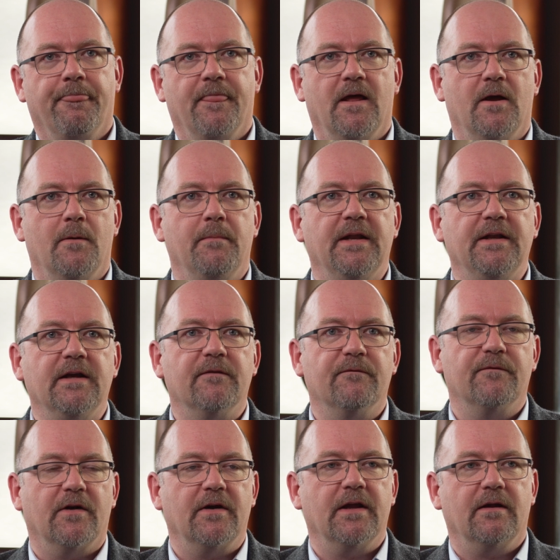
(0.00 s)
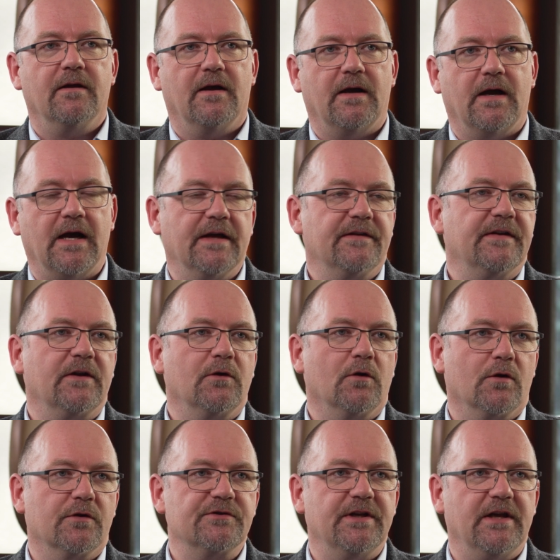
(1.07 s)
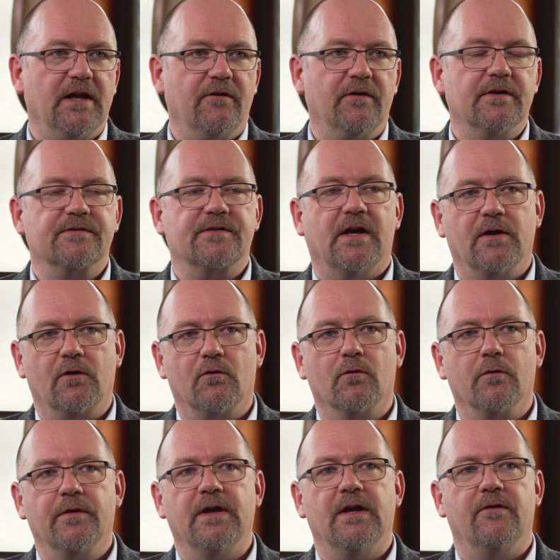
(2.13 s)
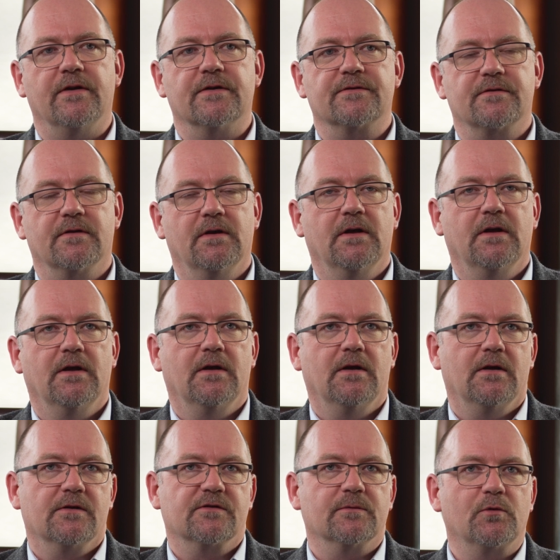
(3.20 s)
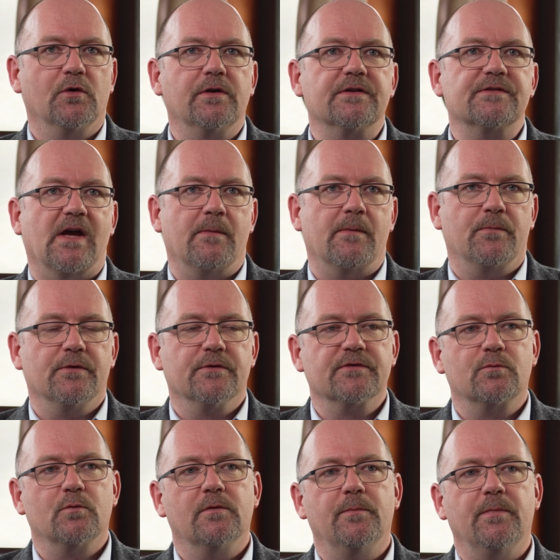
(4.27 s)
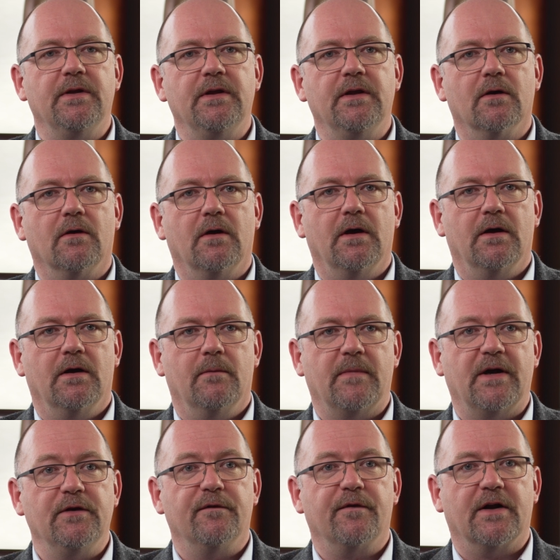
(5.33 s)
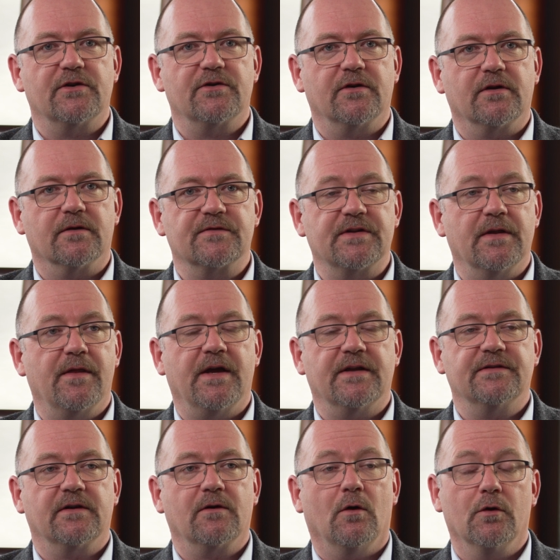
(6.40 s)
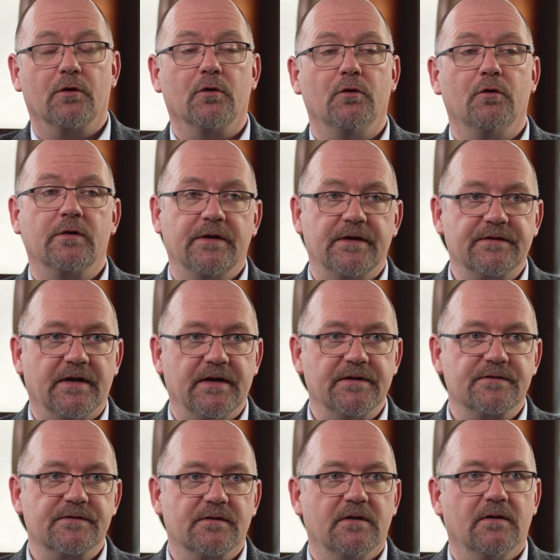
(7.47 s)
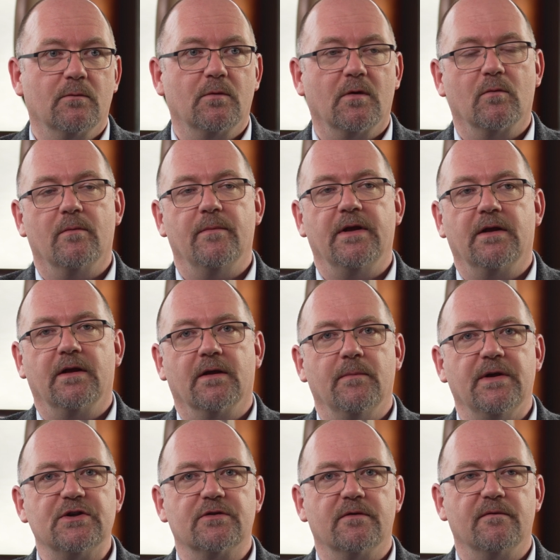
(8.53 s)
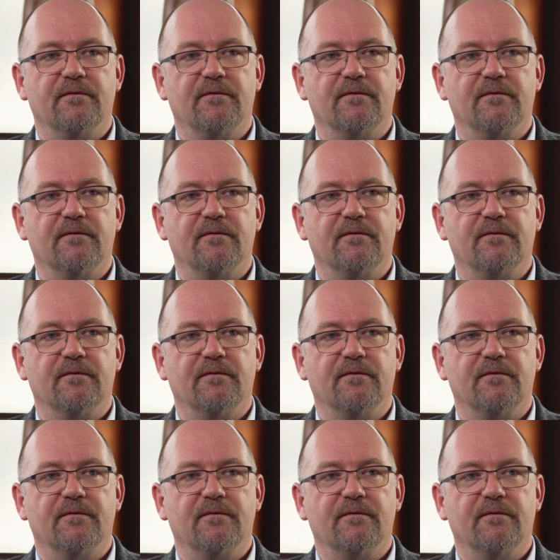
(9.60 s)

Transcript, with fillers: uh, many in very high technology areas, high growth areas. Some good examples would be uh, manufacturing of synthetic oligonucleotides, where we're making a major